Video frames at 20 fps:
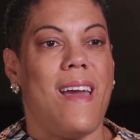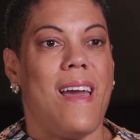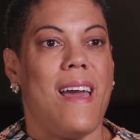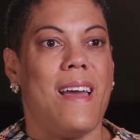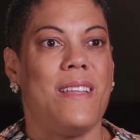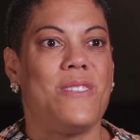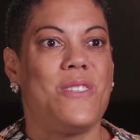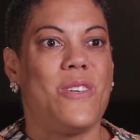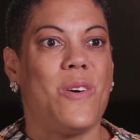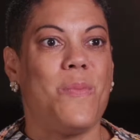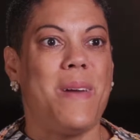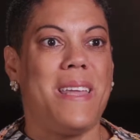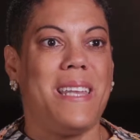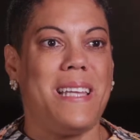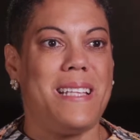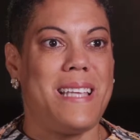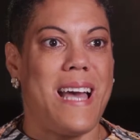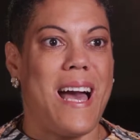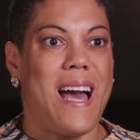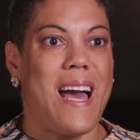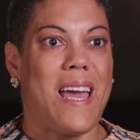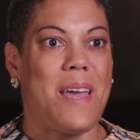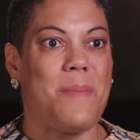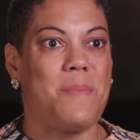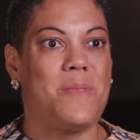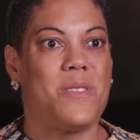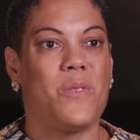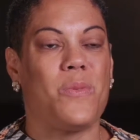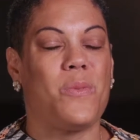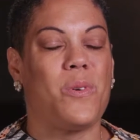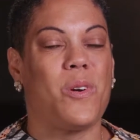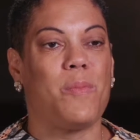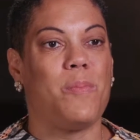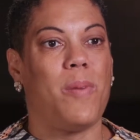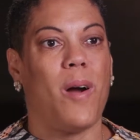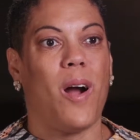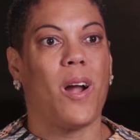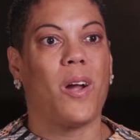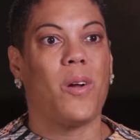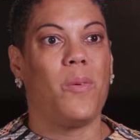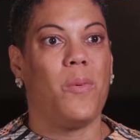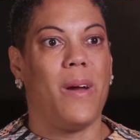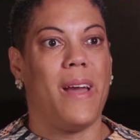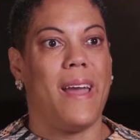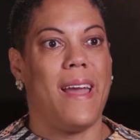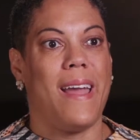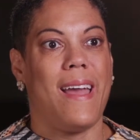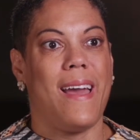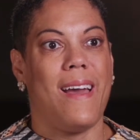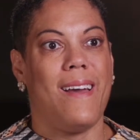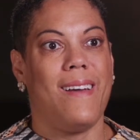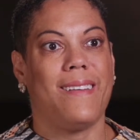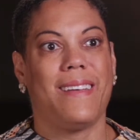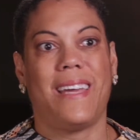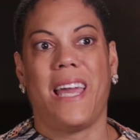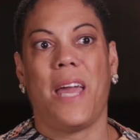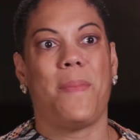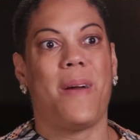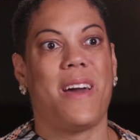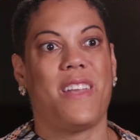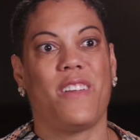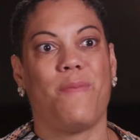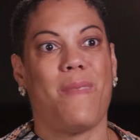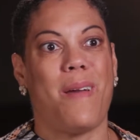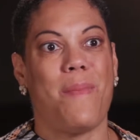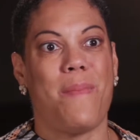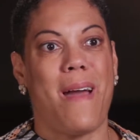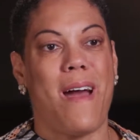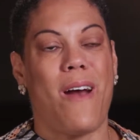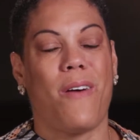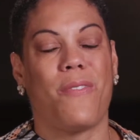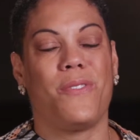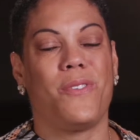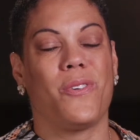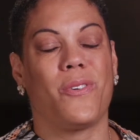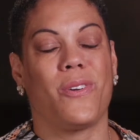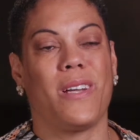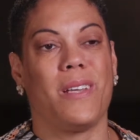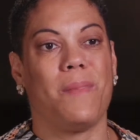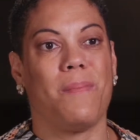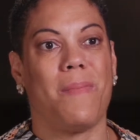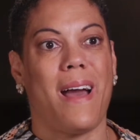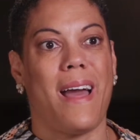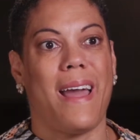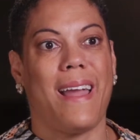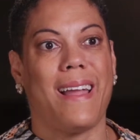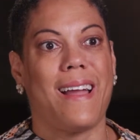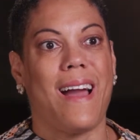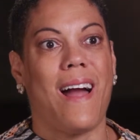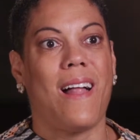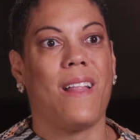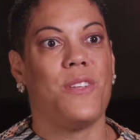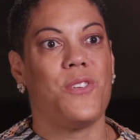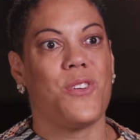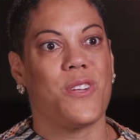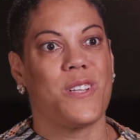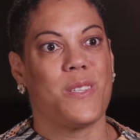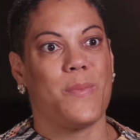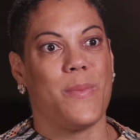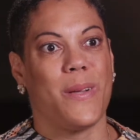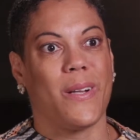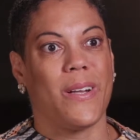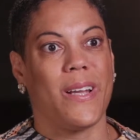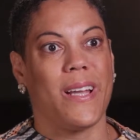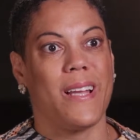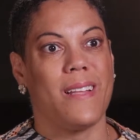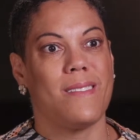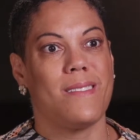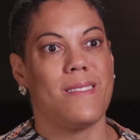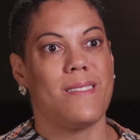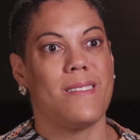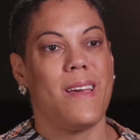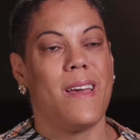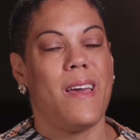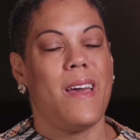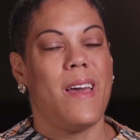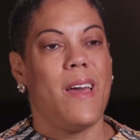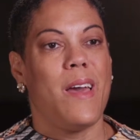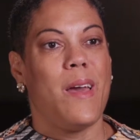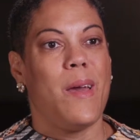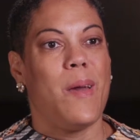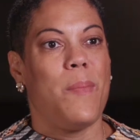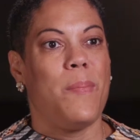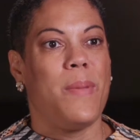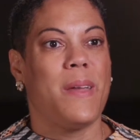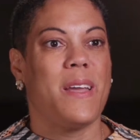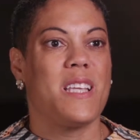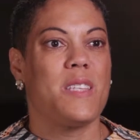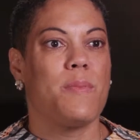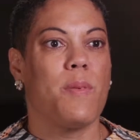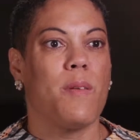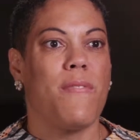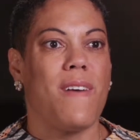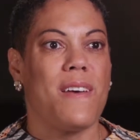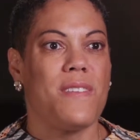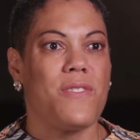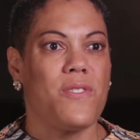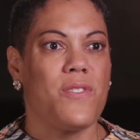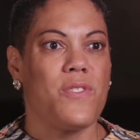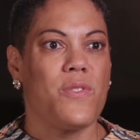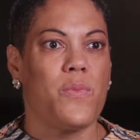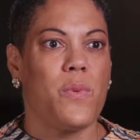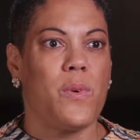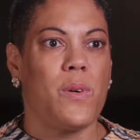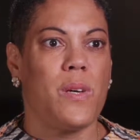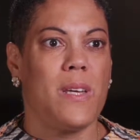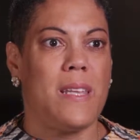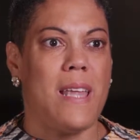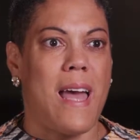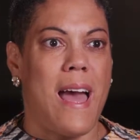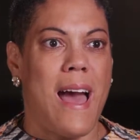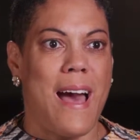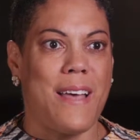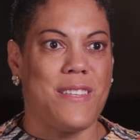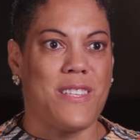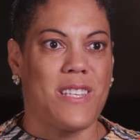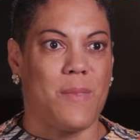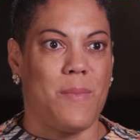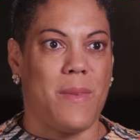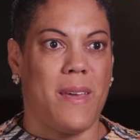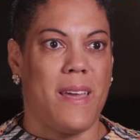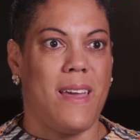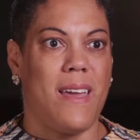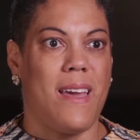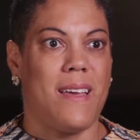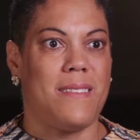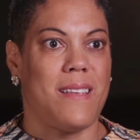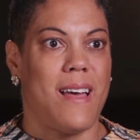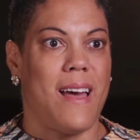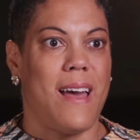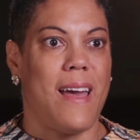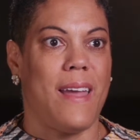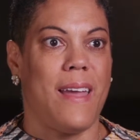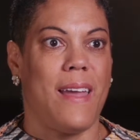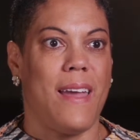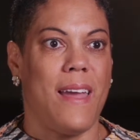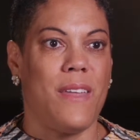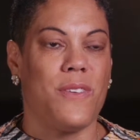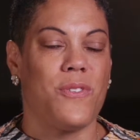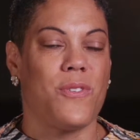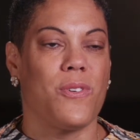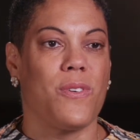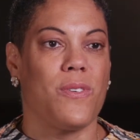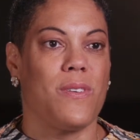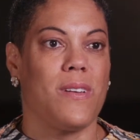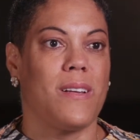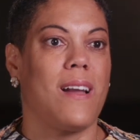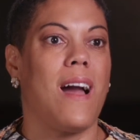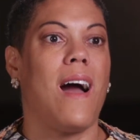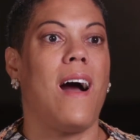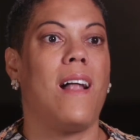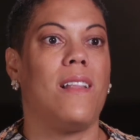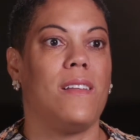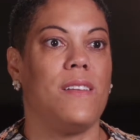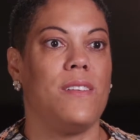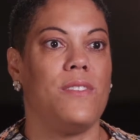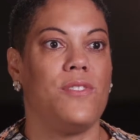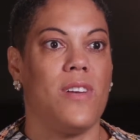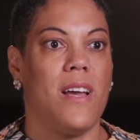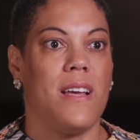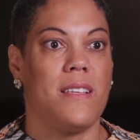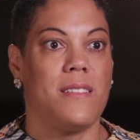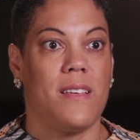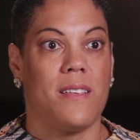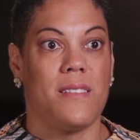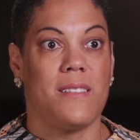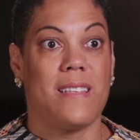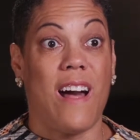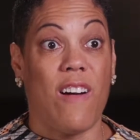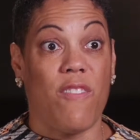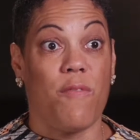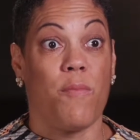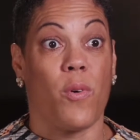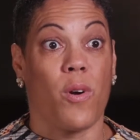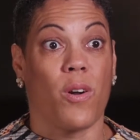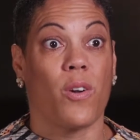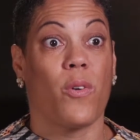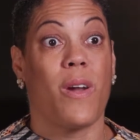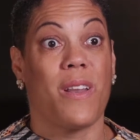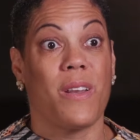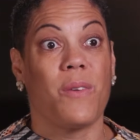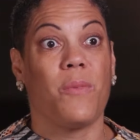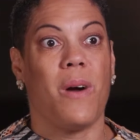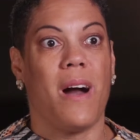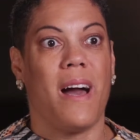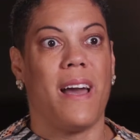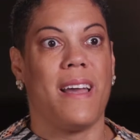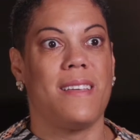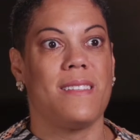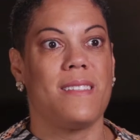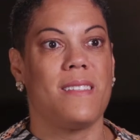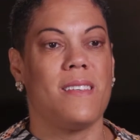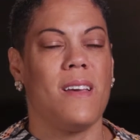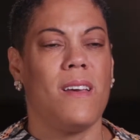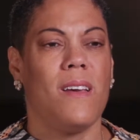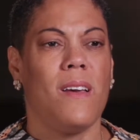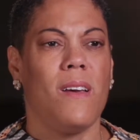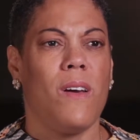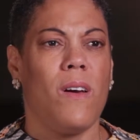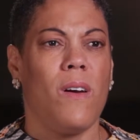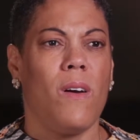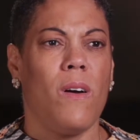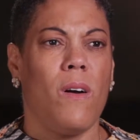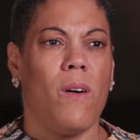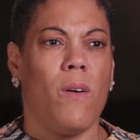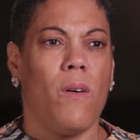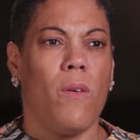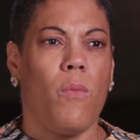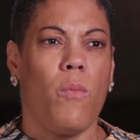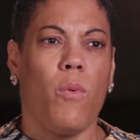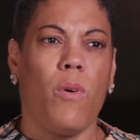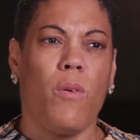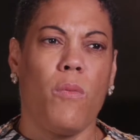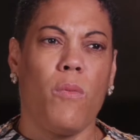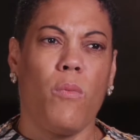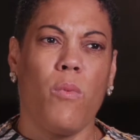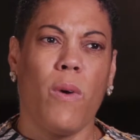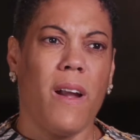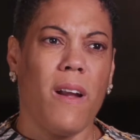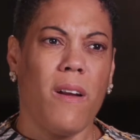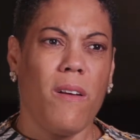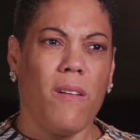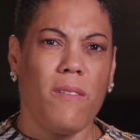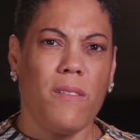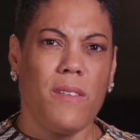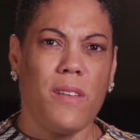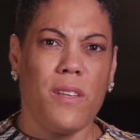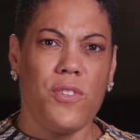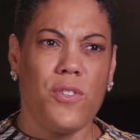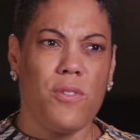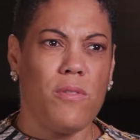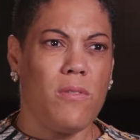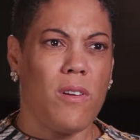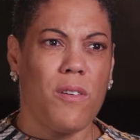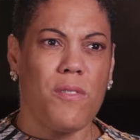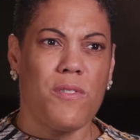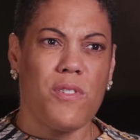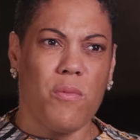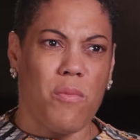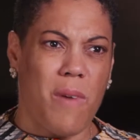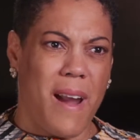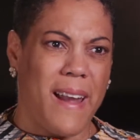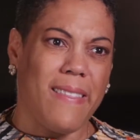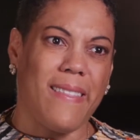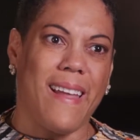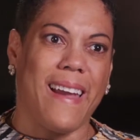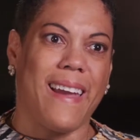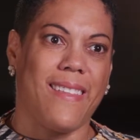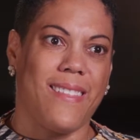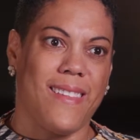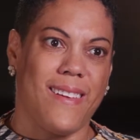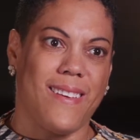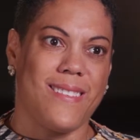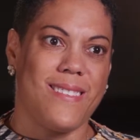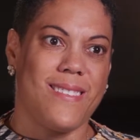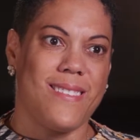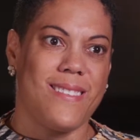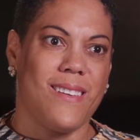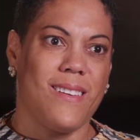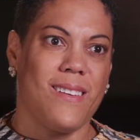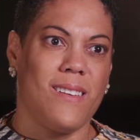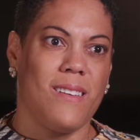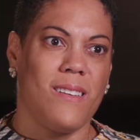And so many times the word Parkway came out of my mouth during my college experience because professors would ask me as I entered college as a sophomore, credit-wise, well, where did you learn to write like this?